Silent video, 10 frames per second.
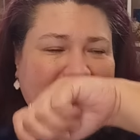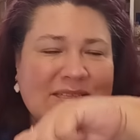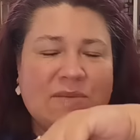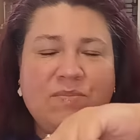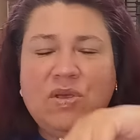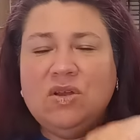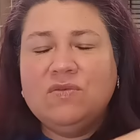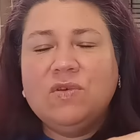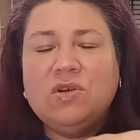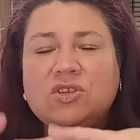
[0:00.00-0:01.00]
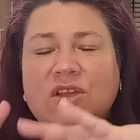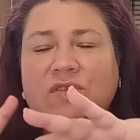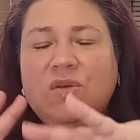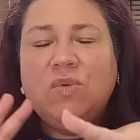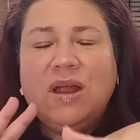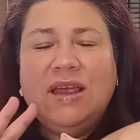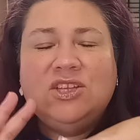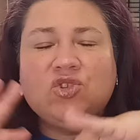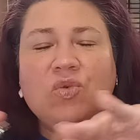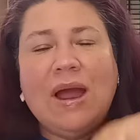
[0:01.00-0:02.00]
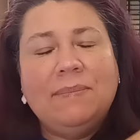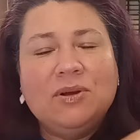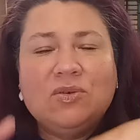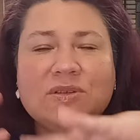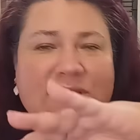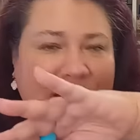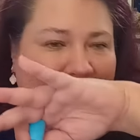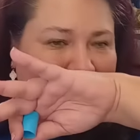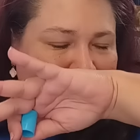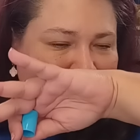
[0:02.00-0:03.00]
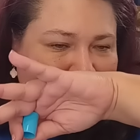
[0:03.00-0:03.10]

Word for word: It's a beautiful, if you want a tropical scent